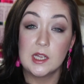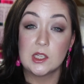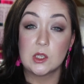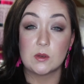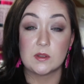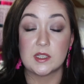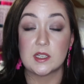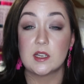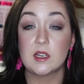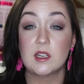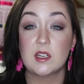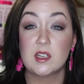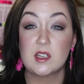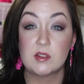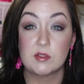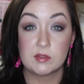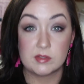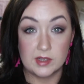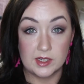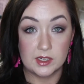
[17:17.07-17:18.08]
So I was like,
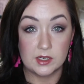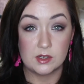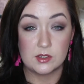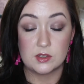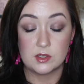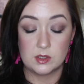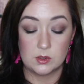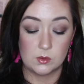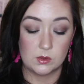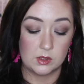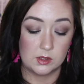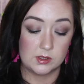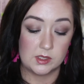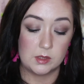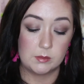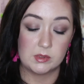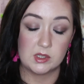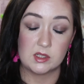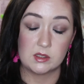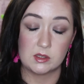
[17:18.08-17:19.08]
feck it, you know what, I'll
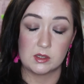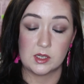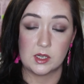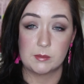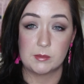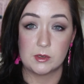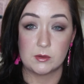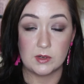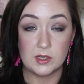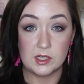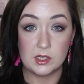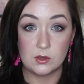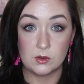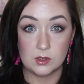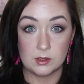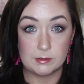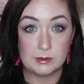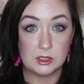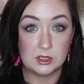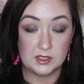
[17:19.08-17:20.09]
keep it and I'll get my Radiant
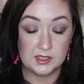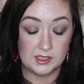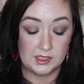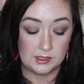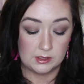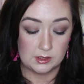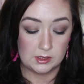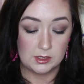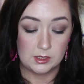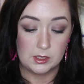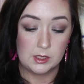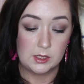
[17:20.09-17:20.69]
Creamy Concealer